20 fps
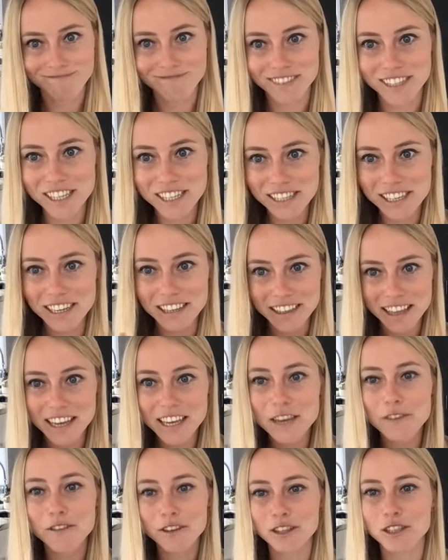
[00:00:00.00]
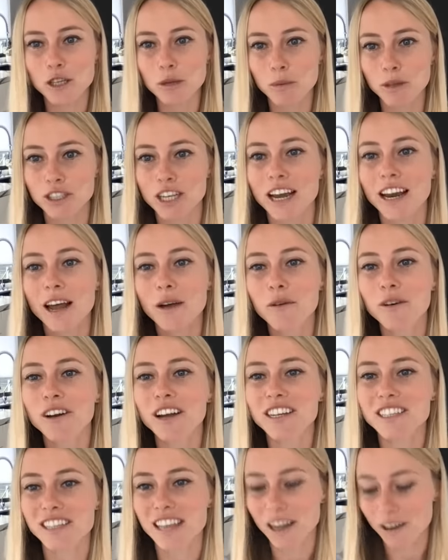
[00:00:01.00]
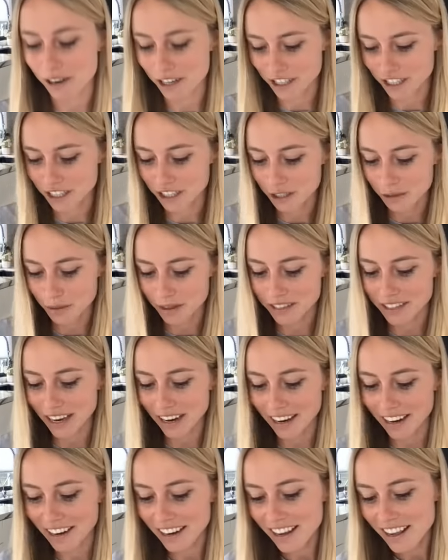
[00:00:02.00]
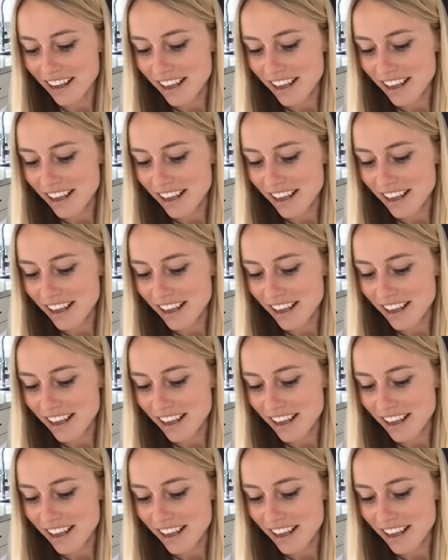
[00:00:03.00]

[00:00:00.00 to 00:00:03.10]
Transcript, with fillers: DC, thank you for the super chat. I will get to that question in just one second.